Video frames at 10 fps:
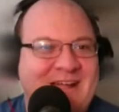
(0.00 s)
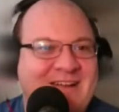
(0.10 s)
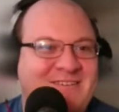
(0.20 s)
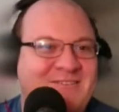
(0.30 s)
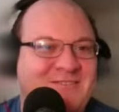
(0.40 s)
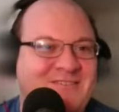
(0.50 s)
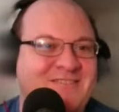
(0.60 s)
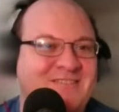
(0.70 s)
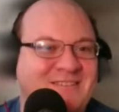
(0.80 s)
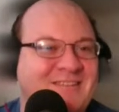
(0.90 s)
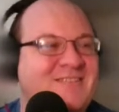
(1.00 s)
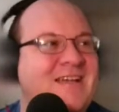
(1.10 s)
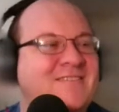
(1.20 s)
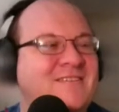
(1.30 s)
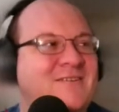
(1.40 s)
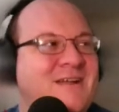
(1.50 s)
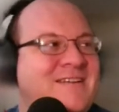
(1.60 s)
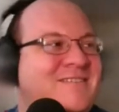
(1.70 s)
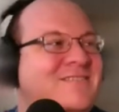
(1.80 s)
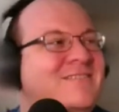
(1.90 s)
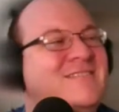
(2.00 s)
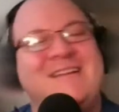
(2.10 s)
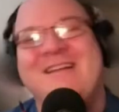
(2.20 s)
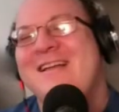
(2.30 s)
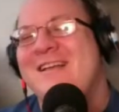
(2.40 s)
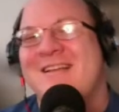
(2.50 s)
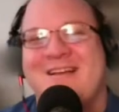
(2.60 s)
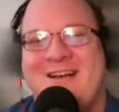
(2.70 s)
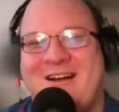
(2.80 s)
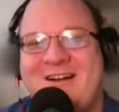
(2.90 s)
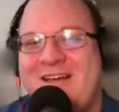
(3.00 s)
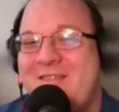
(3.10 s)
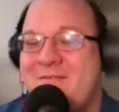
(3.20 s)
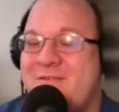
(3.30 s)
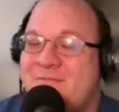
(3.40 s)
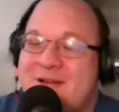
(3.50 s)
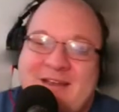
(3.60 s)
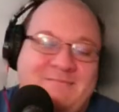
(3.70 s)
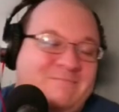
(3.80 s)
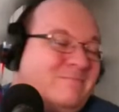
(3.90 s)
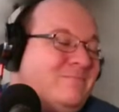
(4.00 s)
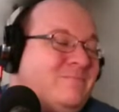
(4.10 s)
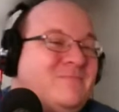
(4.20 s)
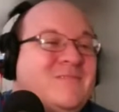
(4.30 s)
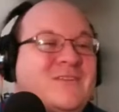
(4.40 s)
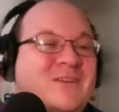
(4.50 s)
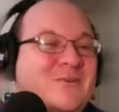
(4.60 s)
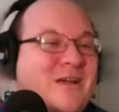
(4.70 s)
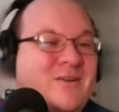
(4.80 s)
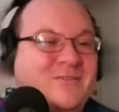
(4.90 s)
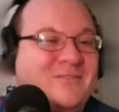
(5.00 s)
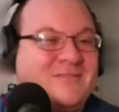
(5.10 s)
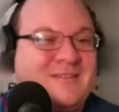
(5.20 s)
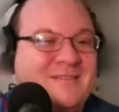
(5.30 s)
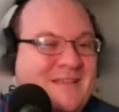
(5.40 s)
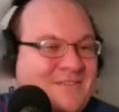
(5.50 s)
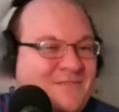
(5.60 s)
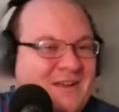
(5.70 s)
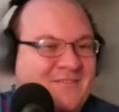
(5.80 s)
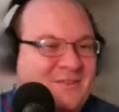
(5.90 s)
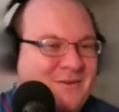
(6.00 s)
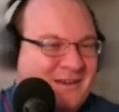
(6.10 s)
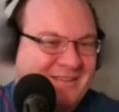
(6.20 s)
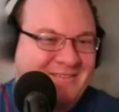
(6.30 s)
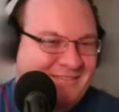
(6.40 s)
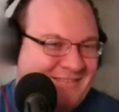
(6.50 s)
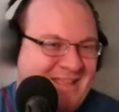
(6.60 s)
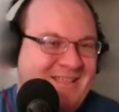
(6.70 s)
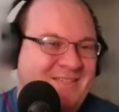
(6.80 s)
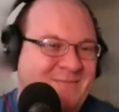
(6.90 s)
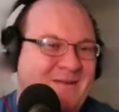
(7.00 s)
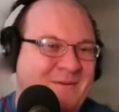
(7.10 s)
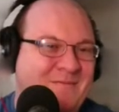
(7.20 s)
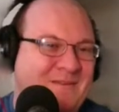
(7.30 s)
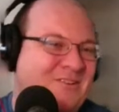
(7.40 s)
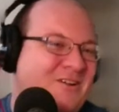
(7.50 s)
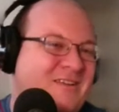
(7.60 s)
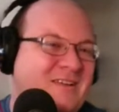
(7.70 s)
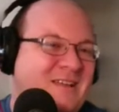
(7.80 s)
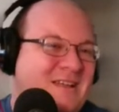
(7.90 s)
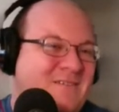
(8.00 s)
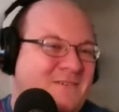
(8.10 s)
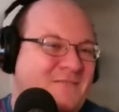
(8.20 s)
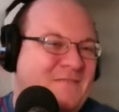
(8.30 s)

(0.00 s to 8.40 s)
irrational Christian decides to go rational. Are either of us right? Who knows? That's the fun of doing this. That's why we've been talking for